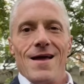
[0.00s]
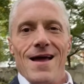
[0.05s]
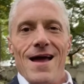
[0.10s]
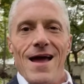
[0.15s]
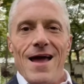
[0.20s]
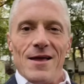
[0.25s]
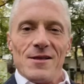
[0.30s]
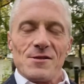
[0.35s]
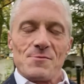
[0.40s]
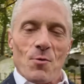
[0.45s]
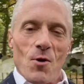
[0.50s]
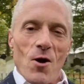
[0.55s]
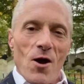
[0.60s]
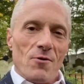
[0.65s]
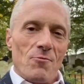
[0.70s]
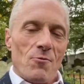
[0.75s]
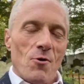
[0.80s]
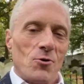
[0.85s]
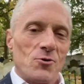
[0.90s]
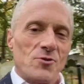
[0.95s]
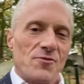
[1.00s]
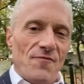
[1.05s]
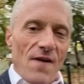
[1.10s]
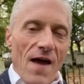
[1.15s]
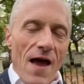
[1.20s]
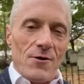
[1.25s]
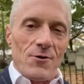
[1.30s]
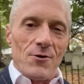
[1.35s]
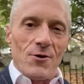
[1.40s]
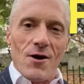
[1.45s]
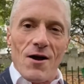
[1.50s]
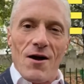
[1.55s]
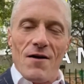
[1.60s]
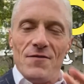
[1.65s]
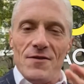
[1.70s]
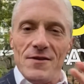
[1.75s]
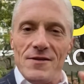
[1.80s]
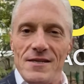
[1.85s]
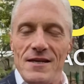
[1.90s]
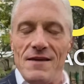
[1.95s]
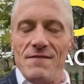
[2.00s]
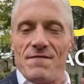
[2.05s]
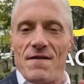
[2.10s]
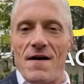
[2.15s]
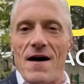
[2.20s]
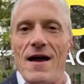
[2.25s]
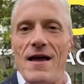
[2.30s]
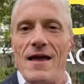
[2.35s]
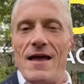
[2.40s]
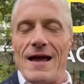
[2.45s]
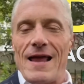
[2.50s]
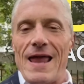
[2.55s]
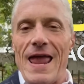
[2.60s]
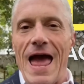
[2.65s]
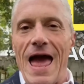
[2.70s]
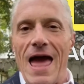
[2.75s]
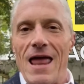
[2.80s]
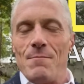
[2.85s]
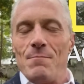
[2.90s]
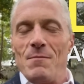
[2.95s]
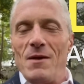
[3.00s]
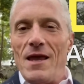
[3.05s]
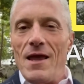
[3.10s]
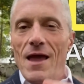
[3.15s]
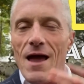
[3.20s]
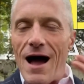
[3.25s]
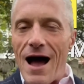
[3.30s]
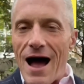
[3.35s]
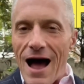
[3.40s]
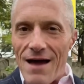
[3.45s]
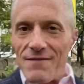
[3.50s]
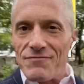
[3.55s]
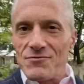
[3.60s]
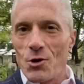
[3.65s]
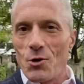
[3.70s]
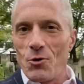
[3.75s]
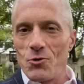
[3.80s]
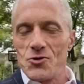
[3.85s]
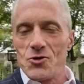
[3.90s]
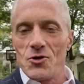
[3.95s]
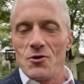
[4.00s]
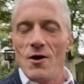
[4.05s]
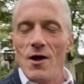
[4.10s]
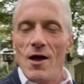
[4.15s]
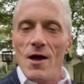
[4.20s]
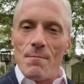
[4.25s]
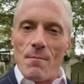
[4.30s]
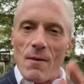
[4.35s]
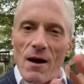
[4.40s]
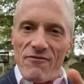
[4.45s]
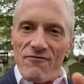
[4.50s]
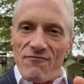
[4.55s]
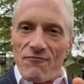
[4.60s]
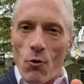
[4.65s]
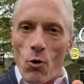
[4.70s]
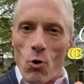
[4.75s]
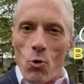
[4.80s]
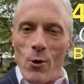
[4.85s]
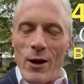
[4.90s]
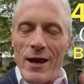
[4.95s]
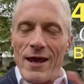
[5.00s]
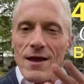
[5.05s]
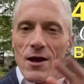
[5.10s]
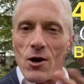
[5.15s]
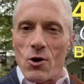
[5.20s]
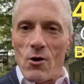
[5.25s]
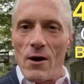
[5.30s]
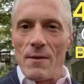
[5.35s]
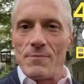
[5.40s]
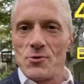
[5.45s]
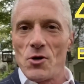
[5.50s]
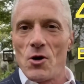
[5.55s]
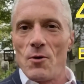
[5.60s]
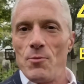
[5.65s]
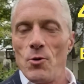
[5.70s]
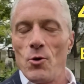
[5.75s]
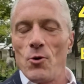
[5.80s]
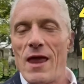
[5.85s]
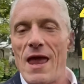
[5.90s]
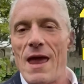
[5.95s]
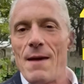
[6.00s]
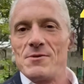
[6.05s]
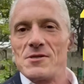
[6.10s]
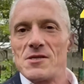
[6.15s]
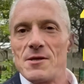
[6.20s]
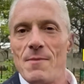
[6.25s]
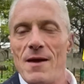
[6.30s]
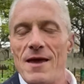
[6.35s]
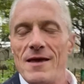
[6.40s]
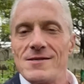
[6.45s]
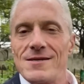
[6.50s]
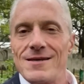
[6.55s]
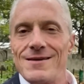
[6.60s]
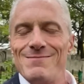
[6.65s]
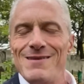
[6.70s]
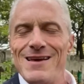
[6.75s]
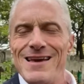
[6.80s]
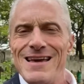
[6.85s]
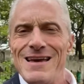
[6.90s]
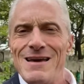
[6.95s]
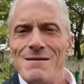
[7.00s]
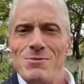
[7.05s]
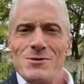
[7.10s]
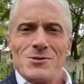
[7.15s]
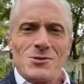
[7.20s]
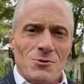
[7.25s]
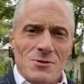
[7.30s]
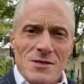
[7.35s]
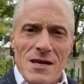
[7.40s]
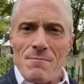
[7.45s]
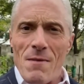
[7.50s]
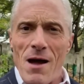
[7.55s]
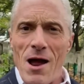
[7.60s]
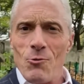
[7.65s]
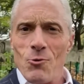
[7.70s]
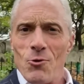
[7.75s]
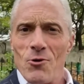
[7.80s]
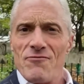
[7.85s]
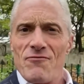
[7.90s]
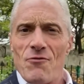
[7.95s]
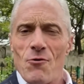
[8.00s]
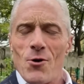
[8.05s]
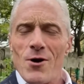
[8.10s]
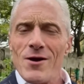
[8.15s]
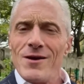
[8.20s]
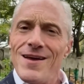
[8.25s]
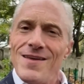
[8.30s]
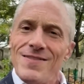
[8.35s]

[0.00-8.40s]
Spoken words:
Hey, it's Brian Rose, founder of the DeFi Academy. I've told you, my four-week crypto bootcamp is amazing, but don't take my word for it.